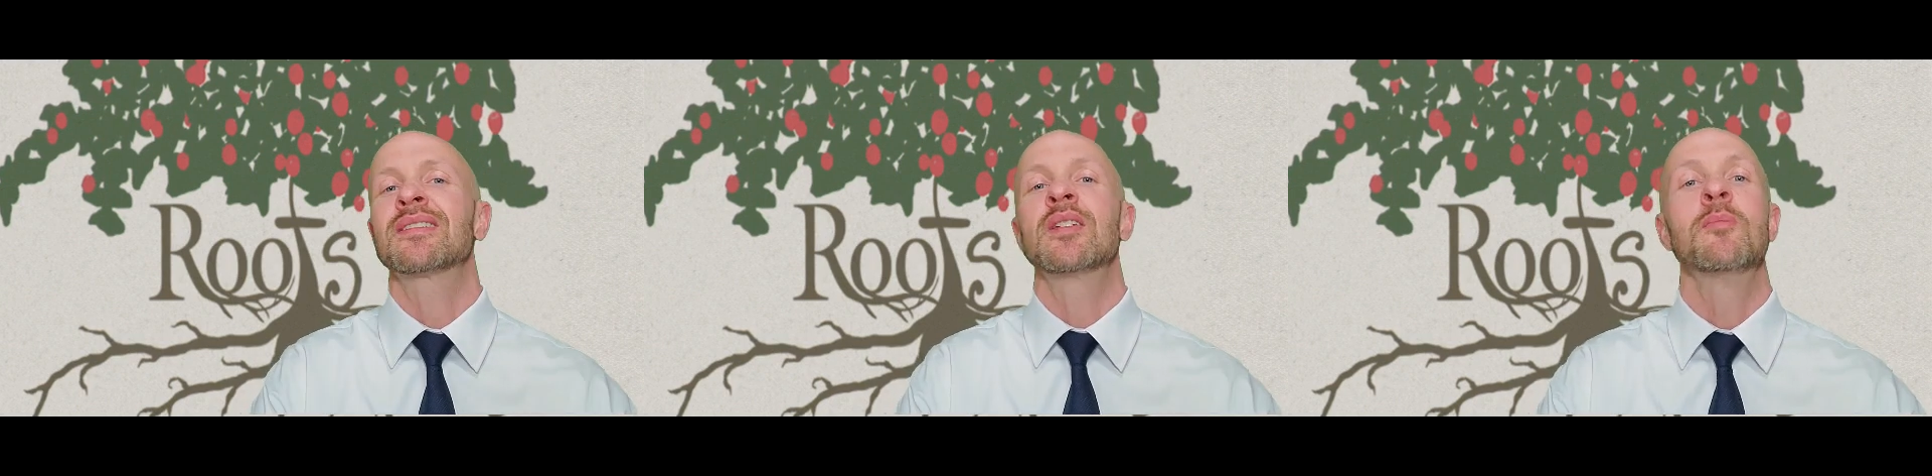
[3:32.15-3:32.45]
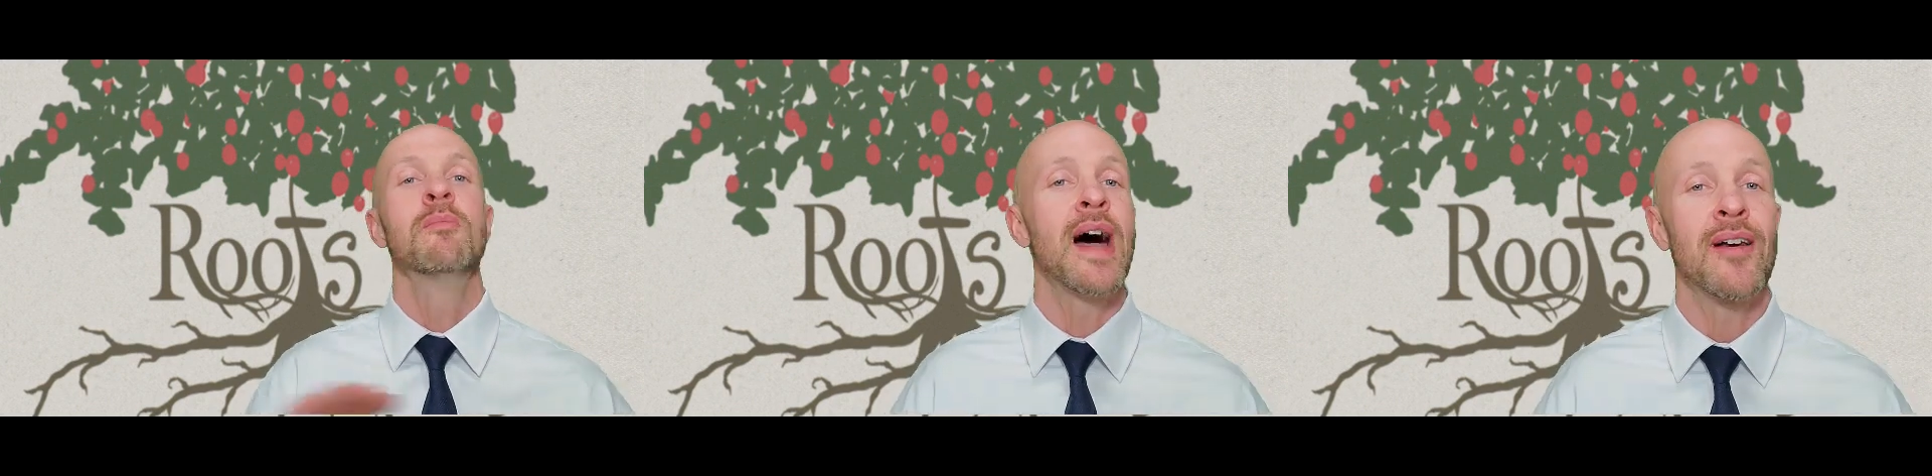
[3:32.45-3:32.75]
no
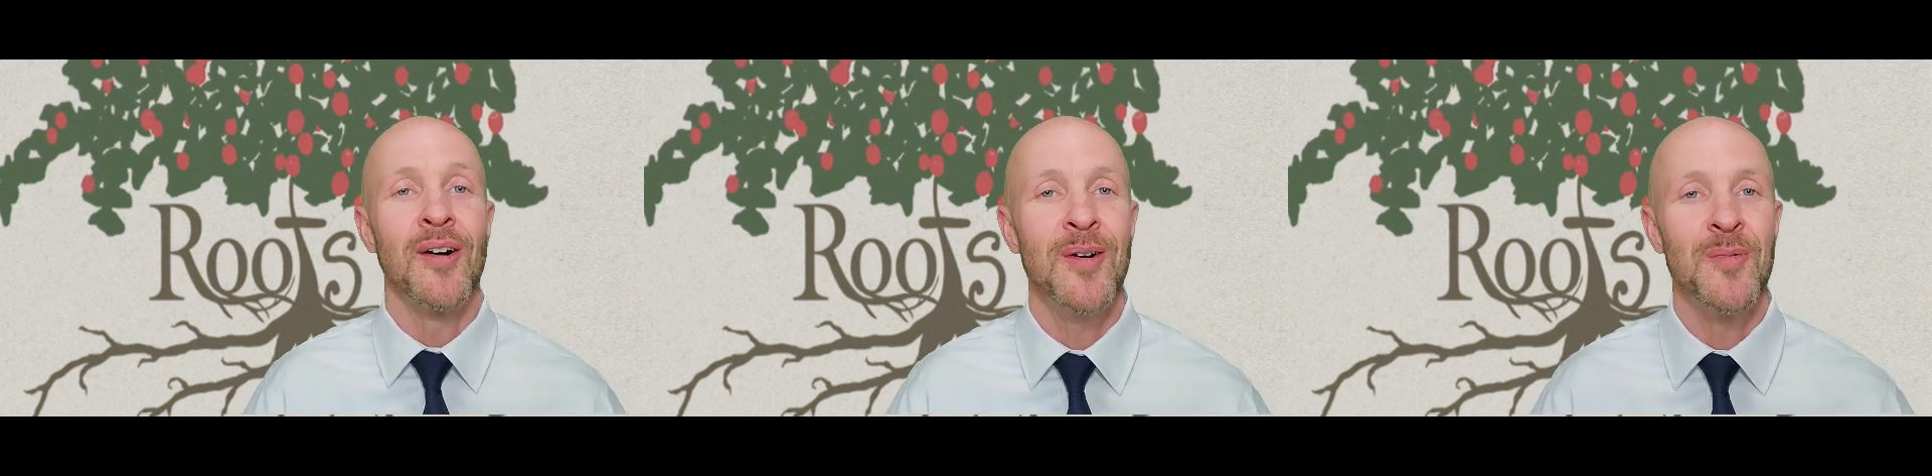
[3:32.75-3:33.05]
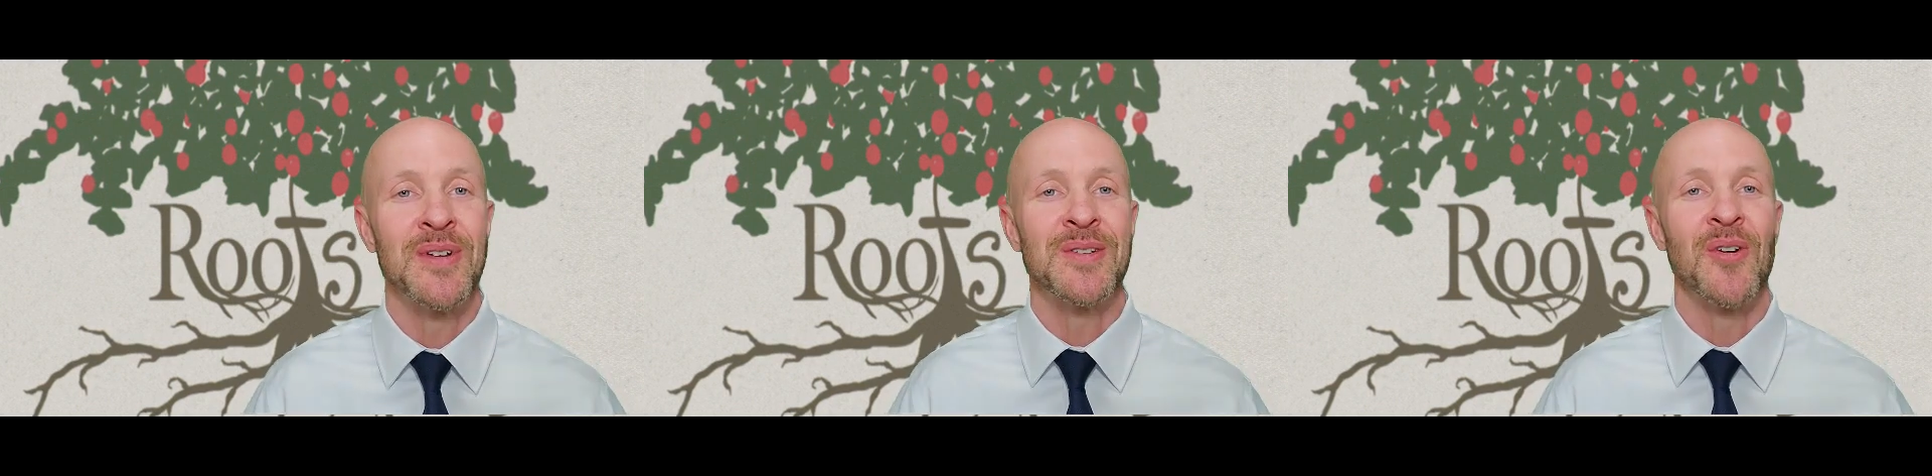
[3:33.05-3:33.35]
matter
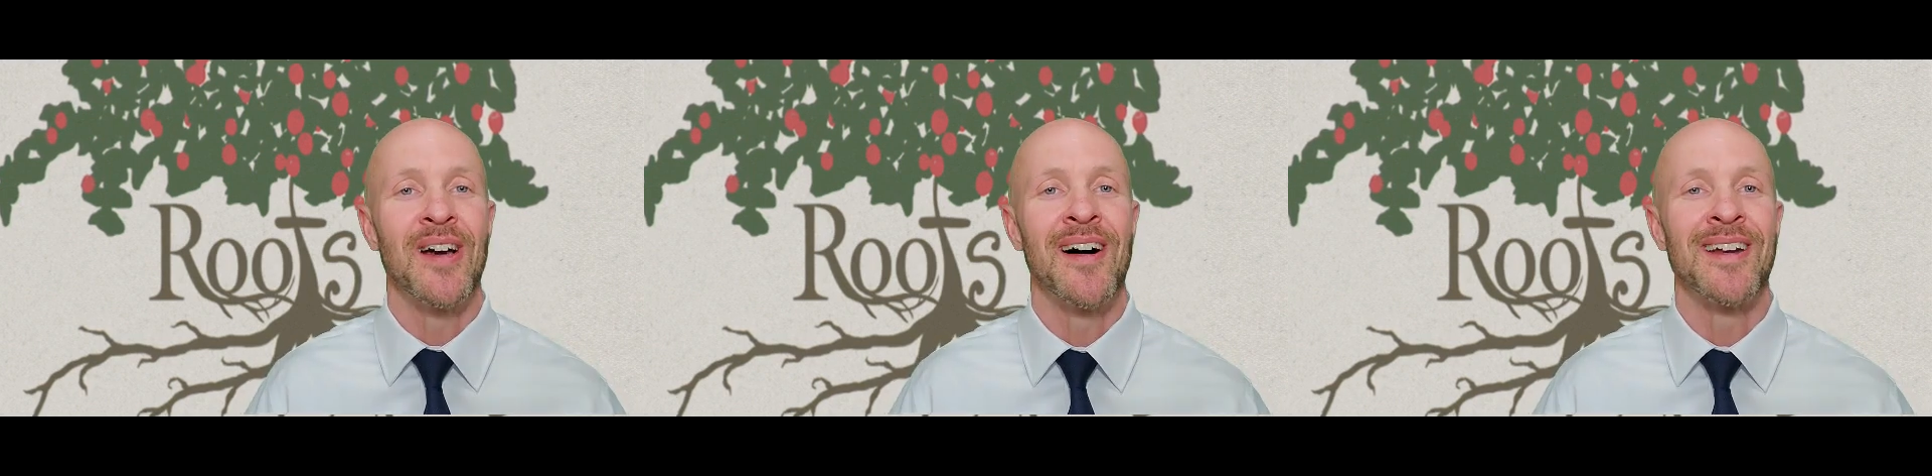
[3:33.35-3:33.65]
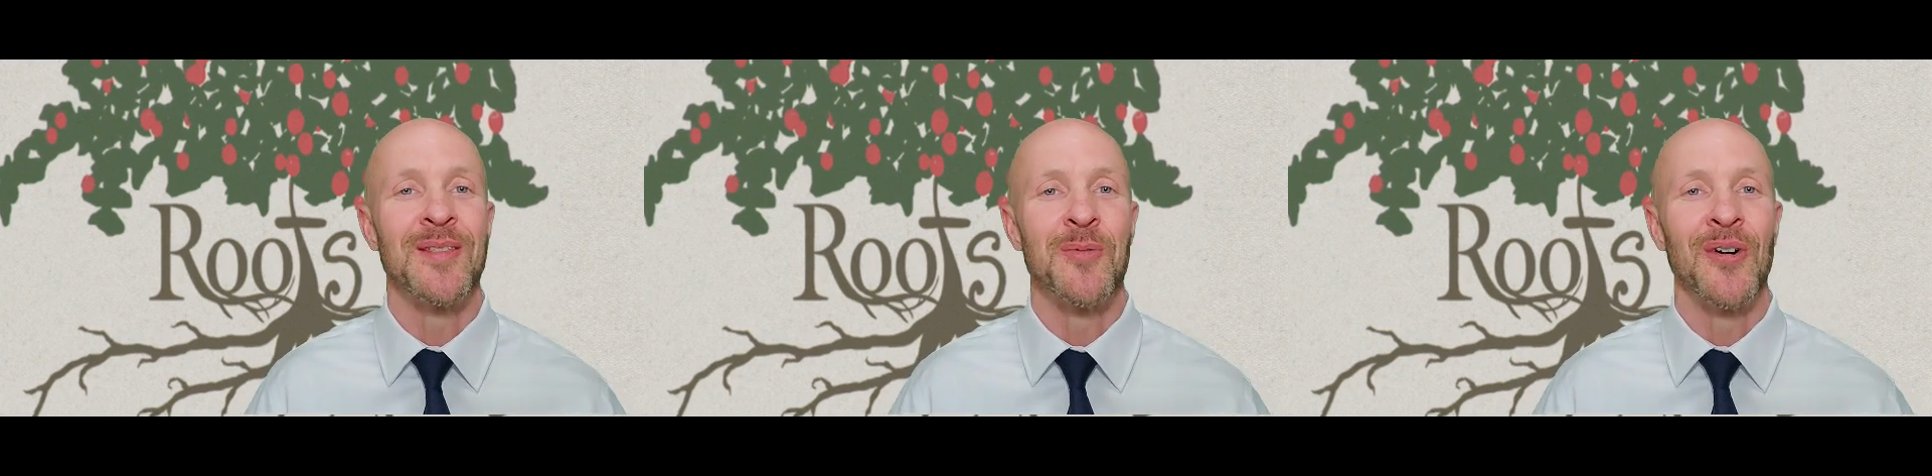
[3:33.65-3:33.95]
what's going
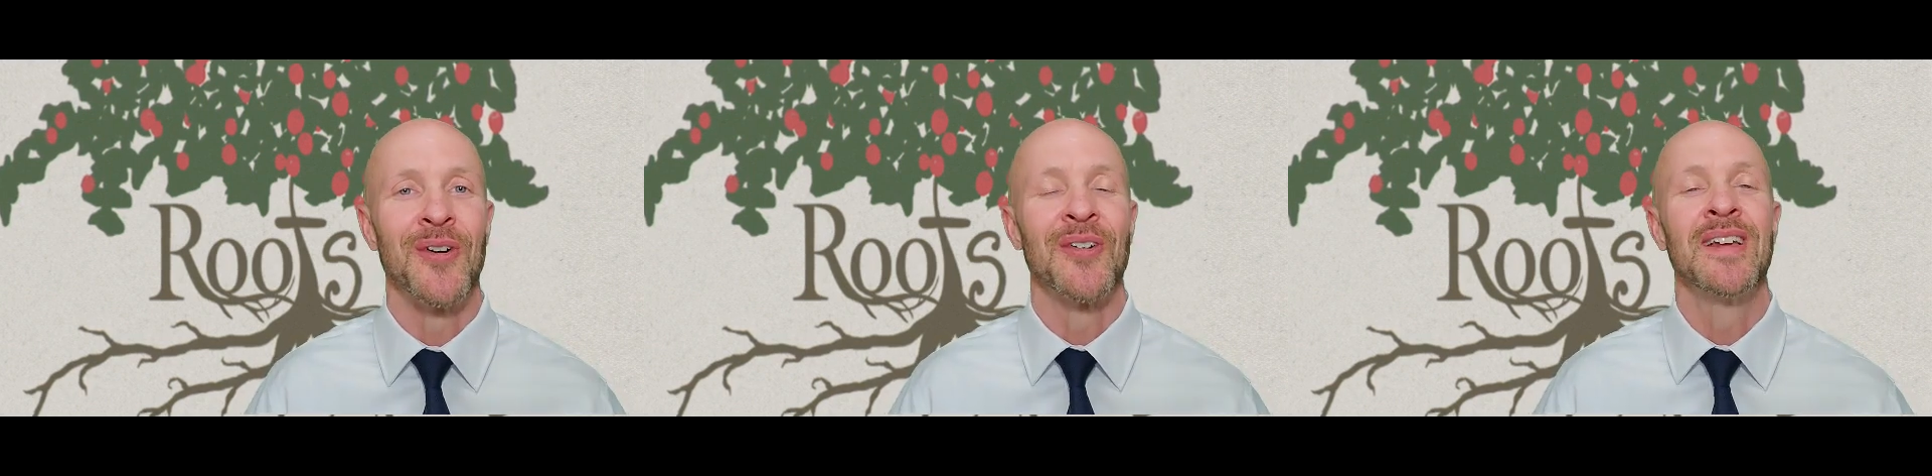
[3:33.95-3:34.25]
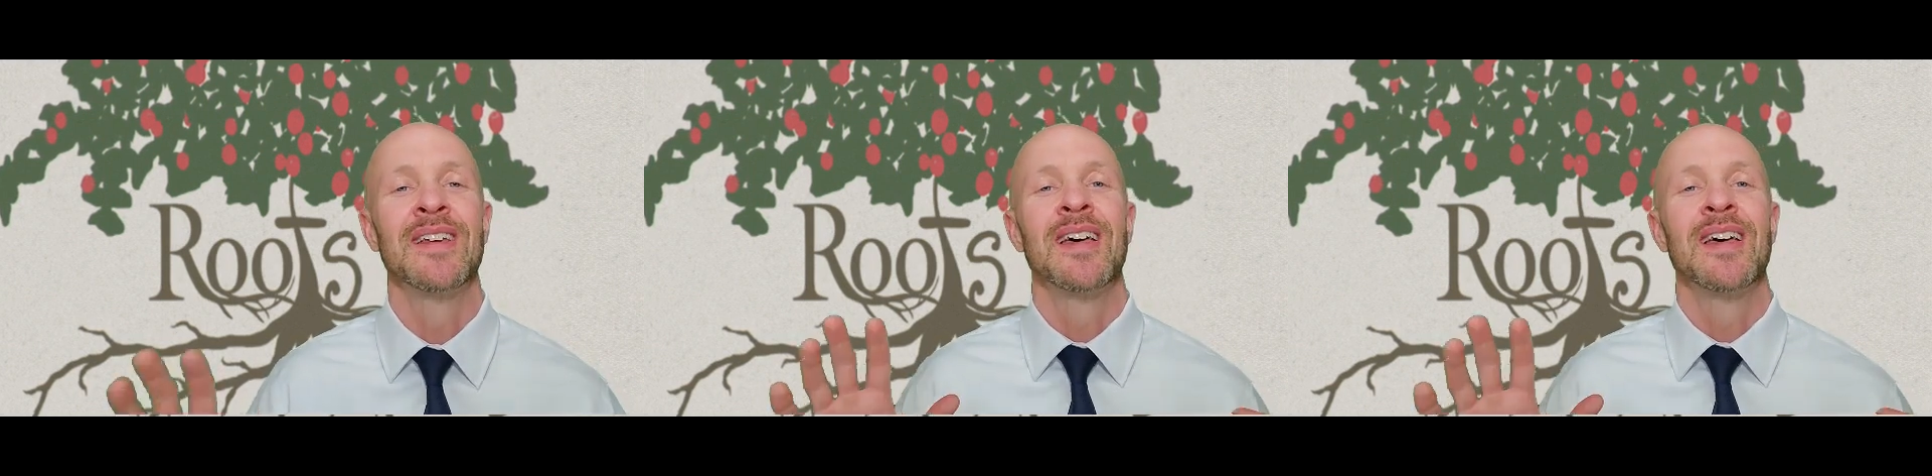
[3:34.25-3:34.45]
on in the world.